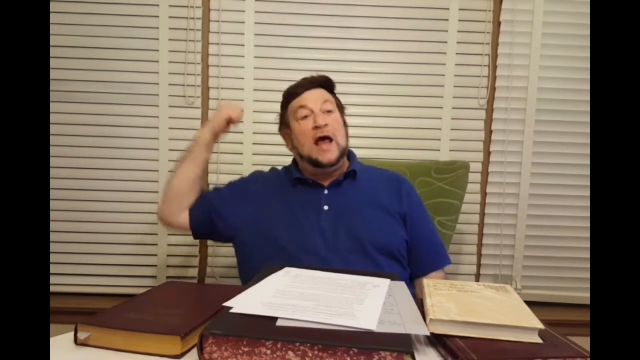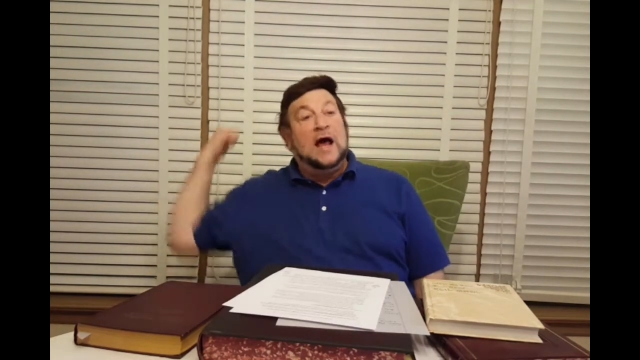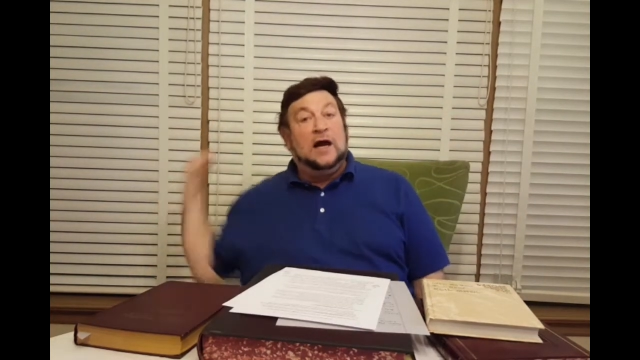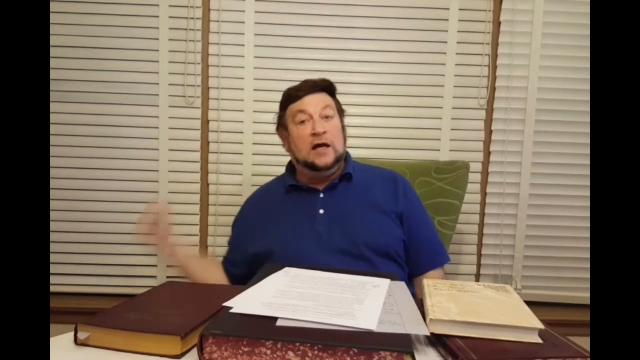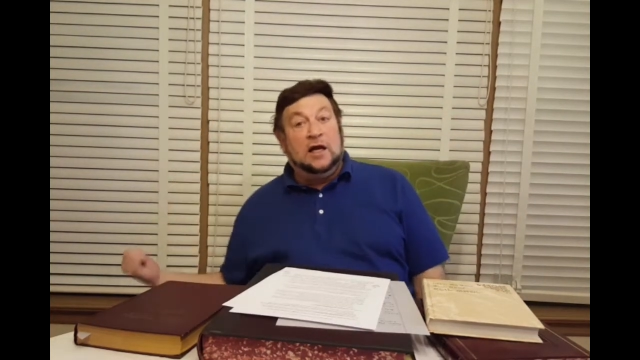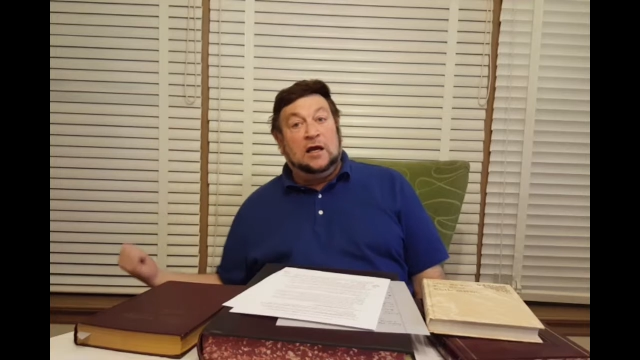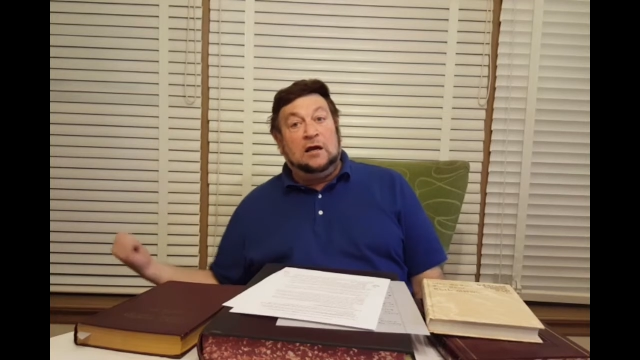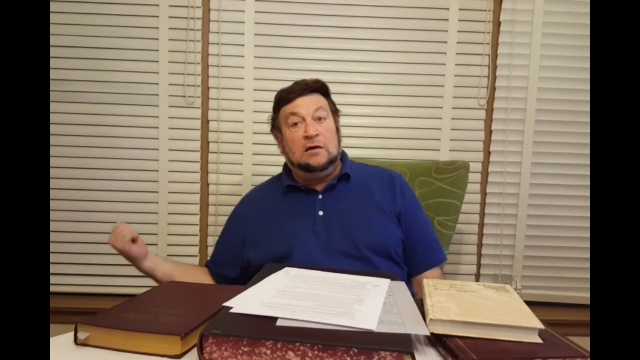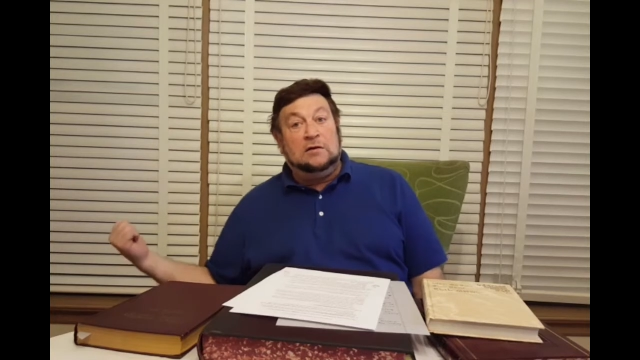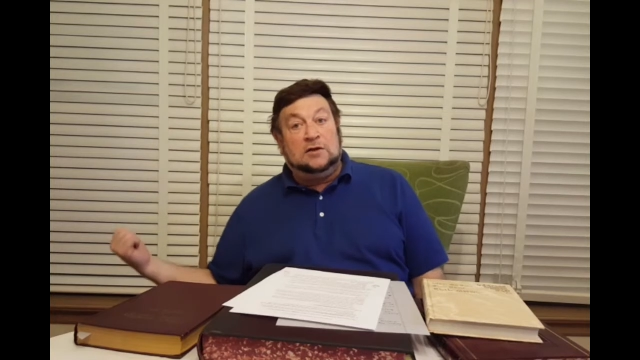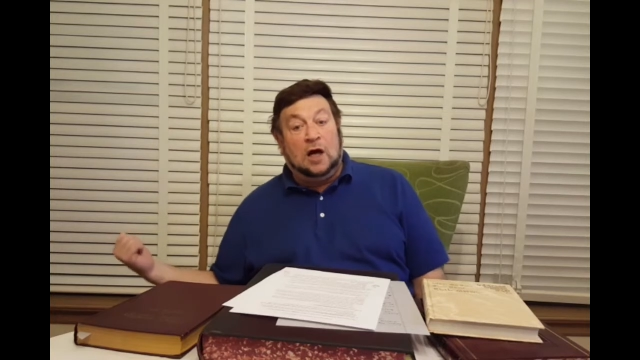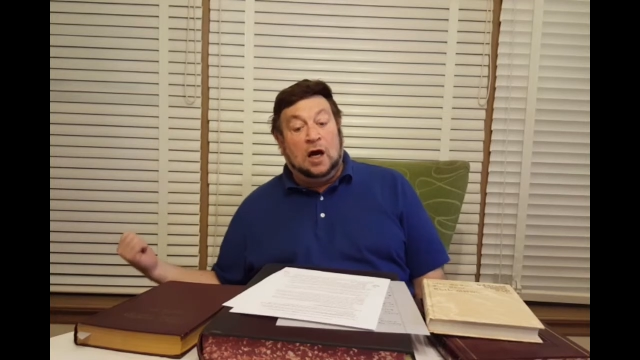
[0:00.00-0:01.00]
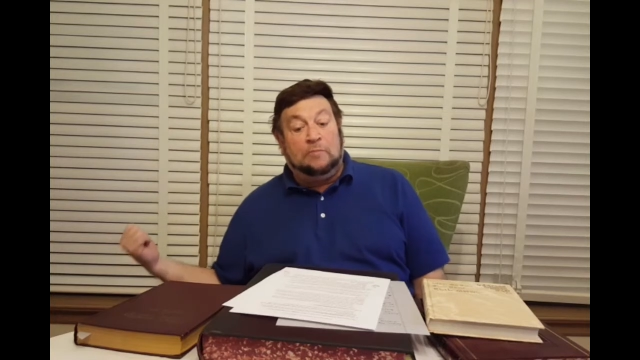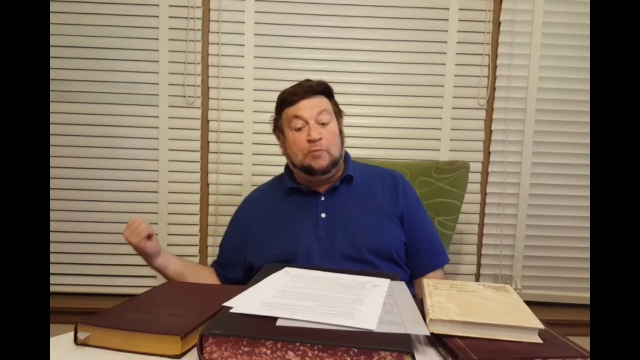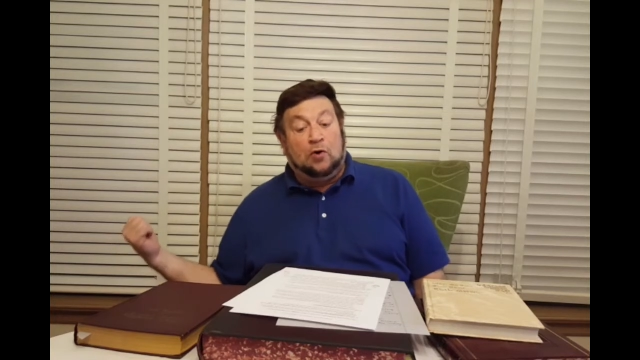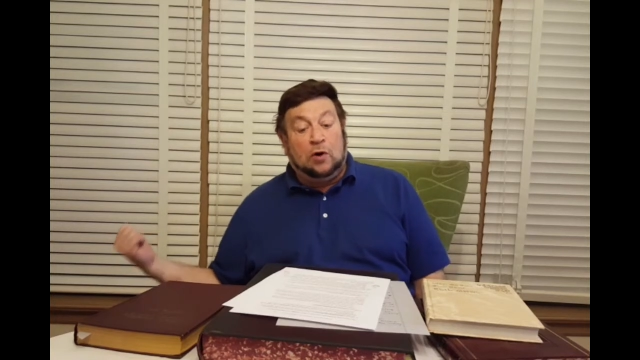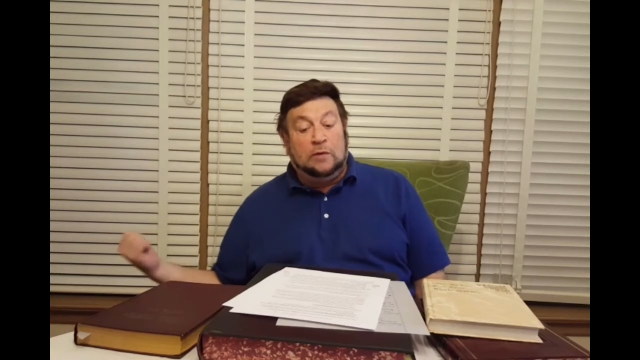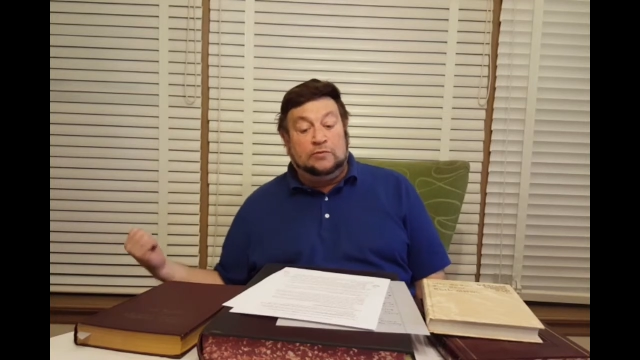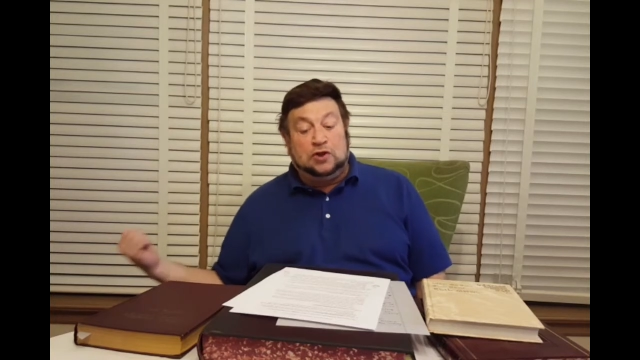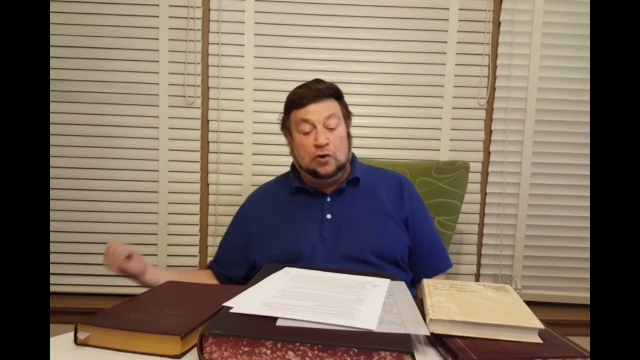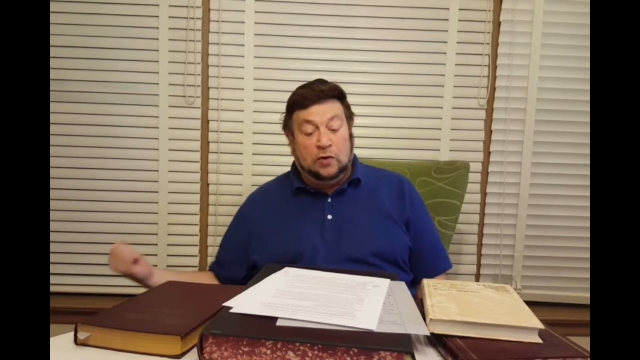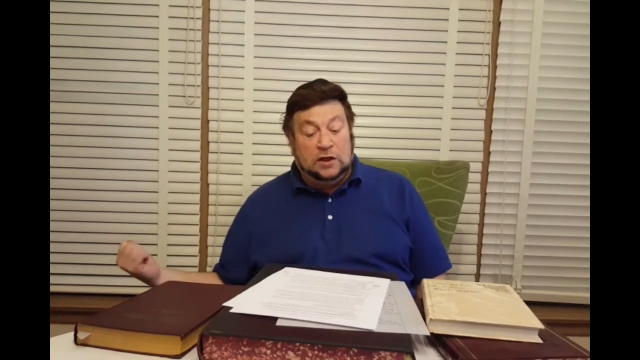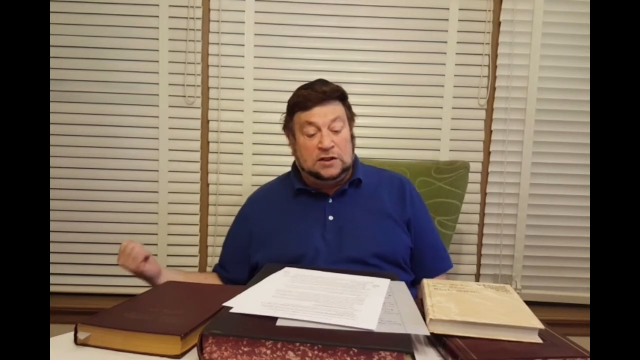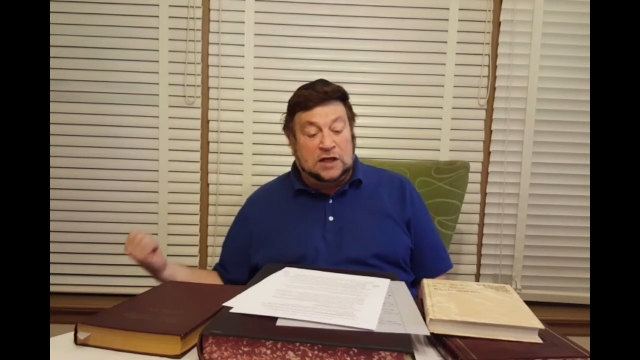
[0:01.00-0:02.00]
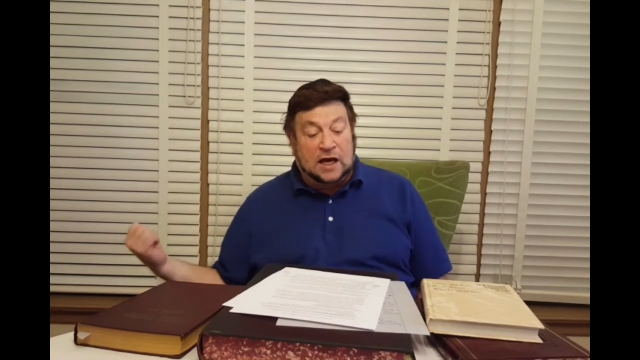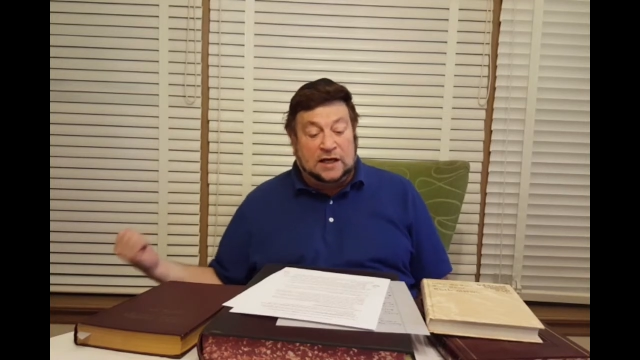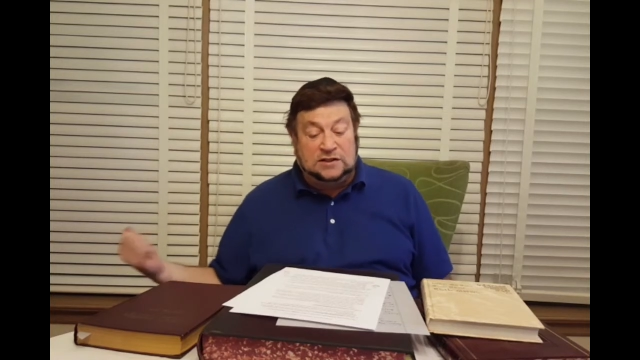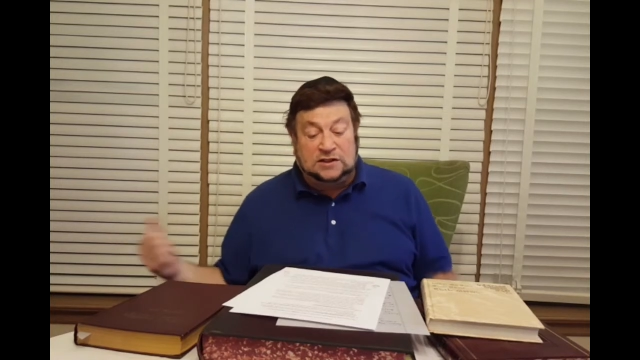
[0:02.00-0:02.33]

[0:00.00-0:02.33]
adding Purim to it as